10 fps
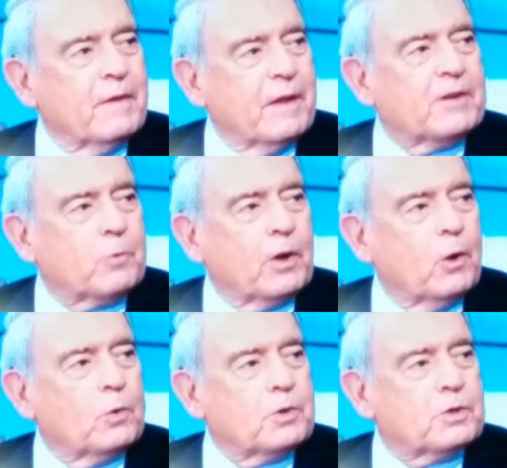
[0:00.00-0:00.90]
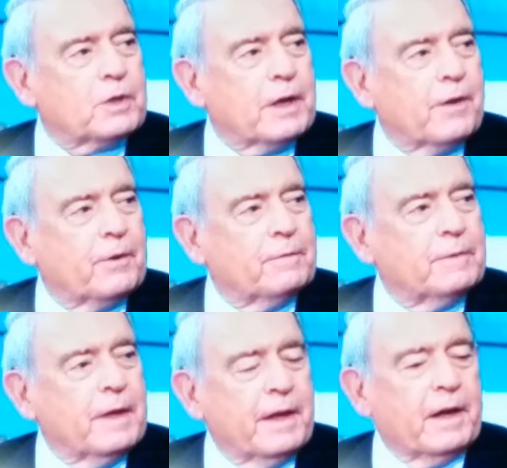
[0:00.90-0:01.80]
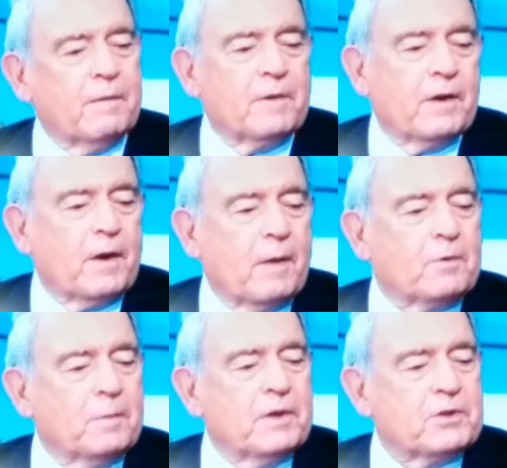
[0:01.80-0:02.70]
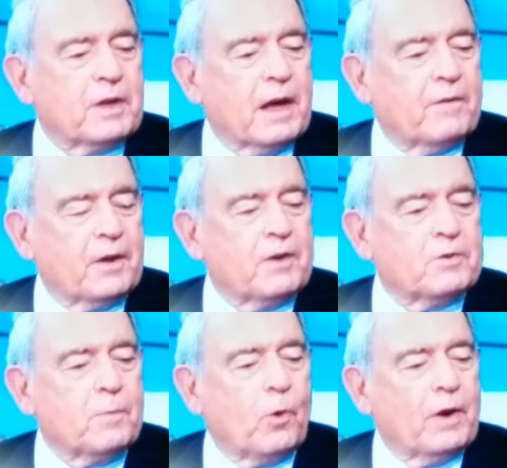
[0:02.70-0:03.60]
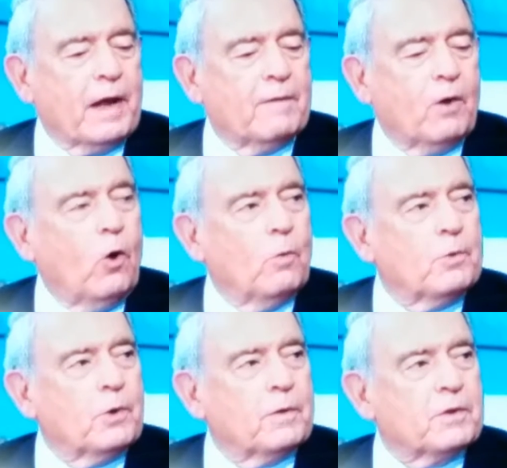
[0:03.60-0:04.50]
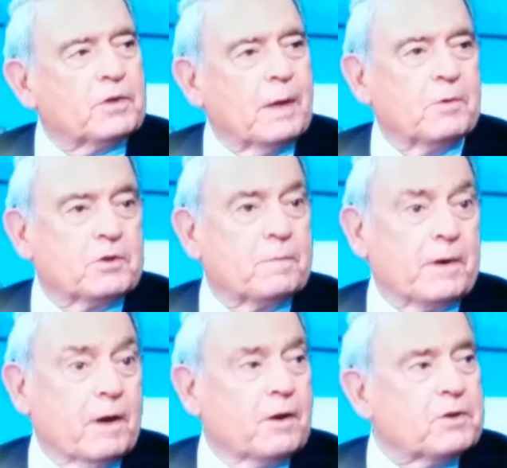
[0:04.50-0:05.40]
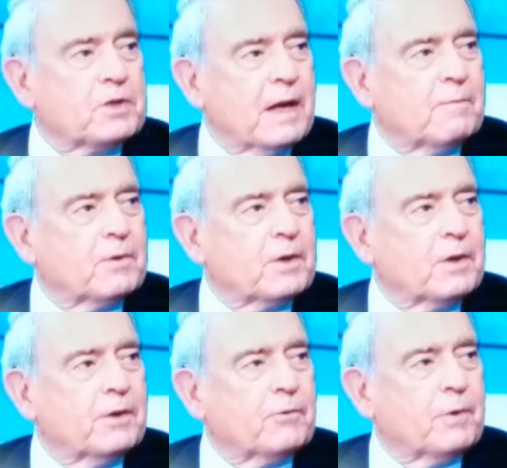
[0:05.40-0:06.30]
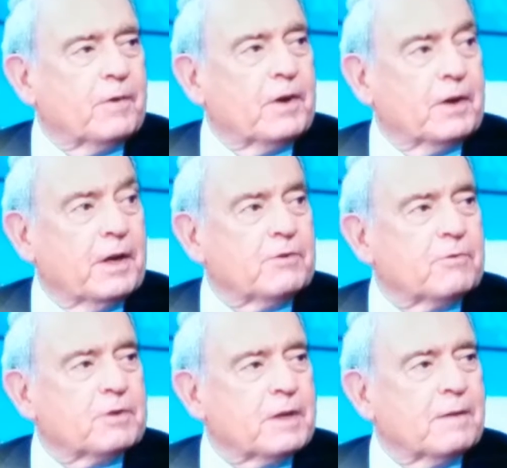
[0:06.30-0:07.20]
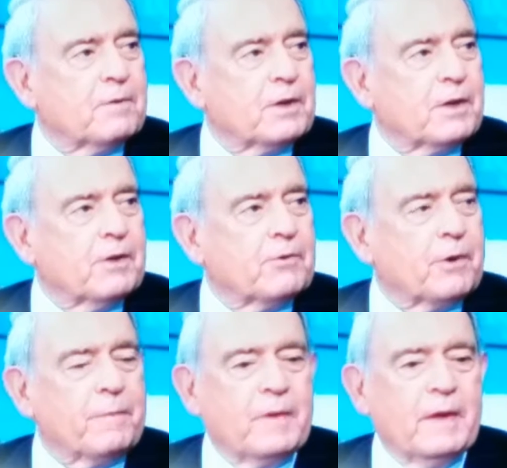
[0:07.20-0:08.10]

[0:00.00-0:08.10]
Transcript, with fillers: That's what holds us together. And I'm very optimistic. I think it's important to have hope during this time. It's a perilous time for the country, a very dangerous time for the country.